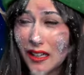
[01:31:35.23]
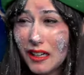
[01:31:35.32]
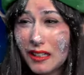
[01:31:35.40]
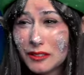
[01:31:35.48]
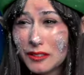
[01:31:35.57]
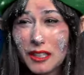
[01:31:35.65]

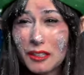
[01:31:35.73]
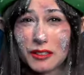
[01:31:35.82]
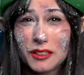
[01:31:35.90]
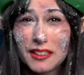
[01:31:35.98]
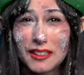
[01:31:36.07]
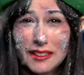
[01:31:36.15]
Oh no,
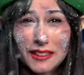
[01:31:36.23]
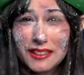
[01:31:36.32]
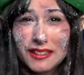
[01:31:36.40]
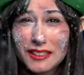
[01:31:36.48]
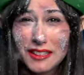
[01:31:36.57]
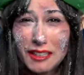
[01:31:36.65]

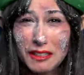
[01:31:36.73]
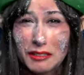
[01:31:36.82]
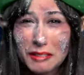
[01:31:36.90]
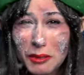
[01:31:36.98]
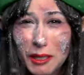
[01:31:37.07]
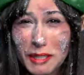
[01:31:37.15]
nothing
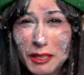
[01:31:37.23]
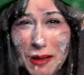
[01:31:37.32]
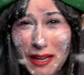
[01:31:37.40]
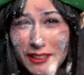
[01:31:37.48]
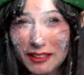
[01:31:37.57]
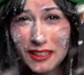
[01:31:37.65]
to worry
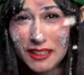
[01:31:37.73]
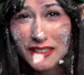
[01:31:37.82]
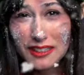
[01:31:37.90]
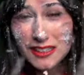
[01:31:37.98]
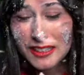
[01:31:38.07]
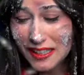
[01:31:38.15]
about.
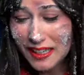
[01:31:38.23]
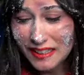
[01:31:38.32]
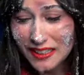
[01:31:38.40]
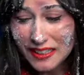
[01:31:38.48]
Tonight,